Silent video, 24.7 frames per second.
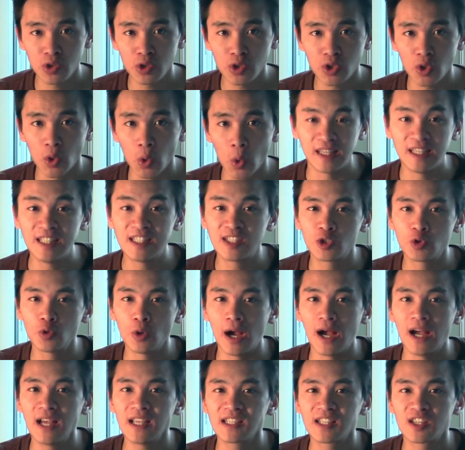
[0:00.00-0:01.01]
so is to
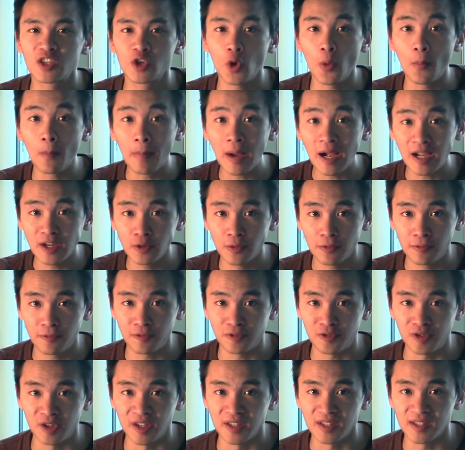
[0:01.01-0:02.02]
ask your miner
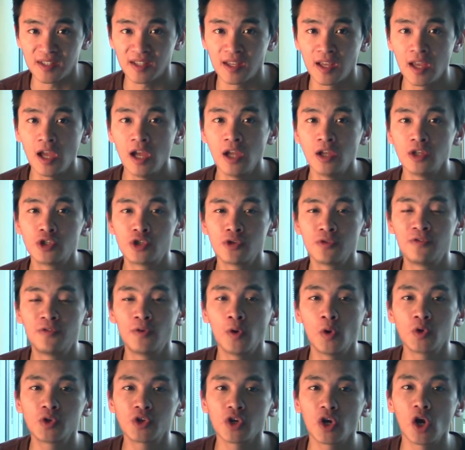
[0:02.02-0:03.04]
friends to
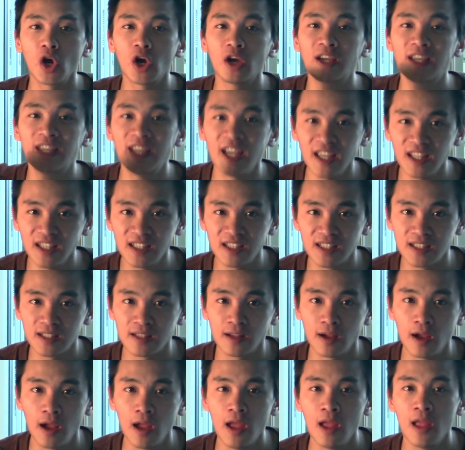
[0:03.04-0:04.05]
vote against
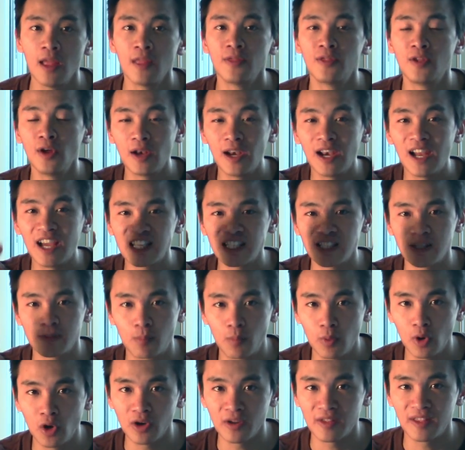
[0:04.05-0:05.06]
the last
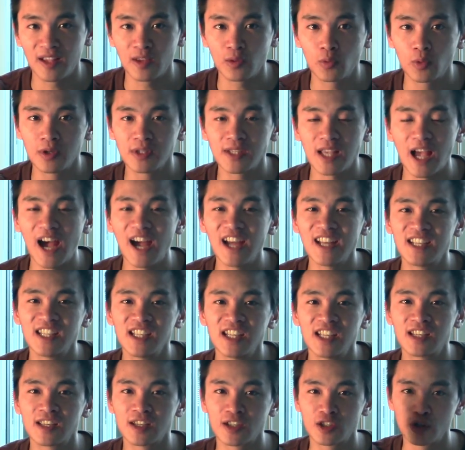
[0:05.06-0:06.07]
block that was
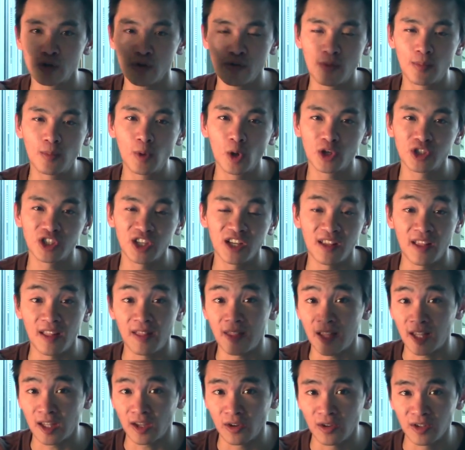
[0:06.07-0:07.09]
added to the blockchain and
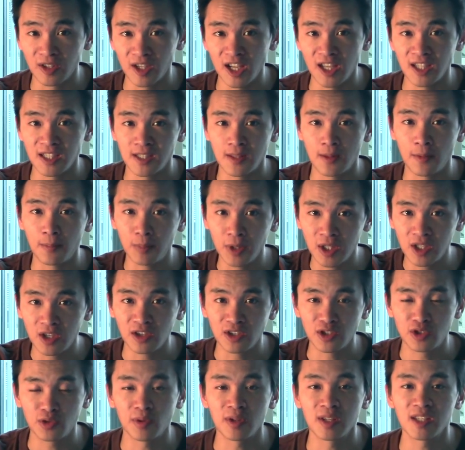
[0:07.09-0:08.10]
that contains the
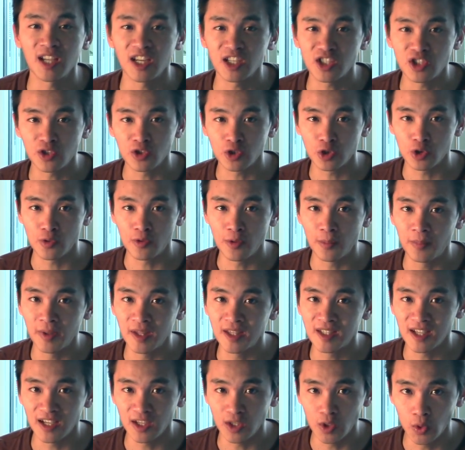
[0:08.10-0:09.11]
Bitcoin transaction to the
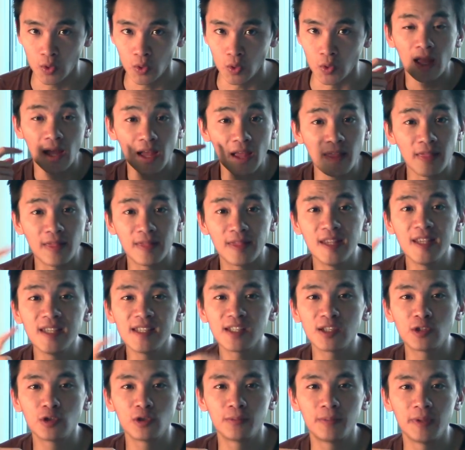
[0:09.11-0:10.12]
pizzaiolo. And this
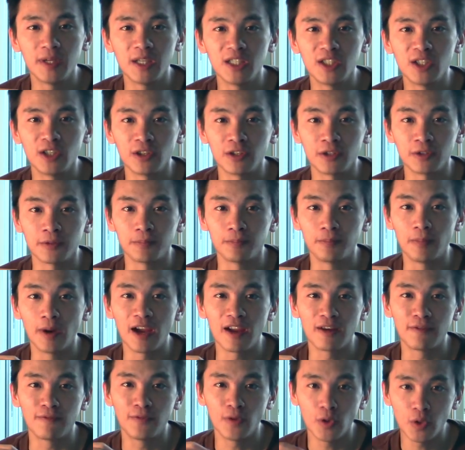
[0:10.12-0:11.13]
could be done
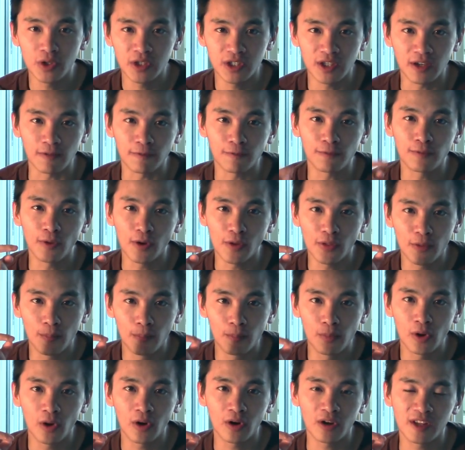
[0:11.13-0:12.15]
by voting for the
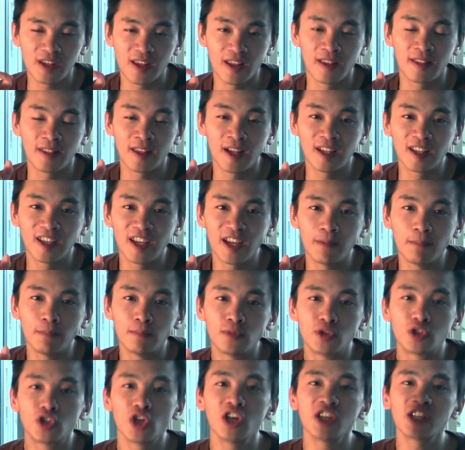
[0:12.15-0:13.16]
block that came
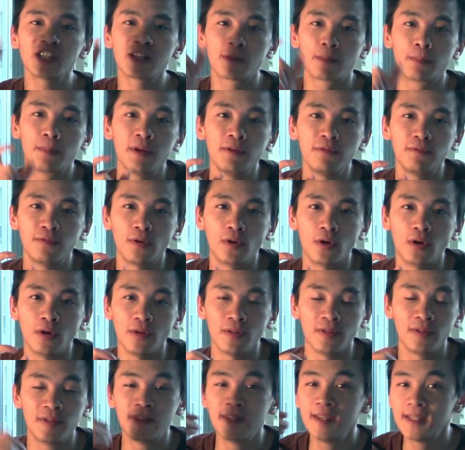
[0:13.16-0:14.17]
just before
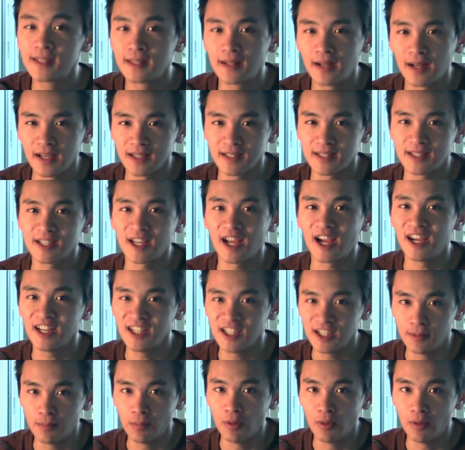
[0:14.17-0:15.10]
this last added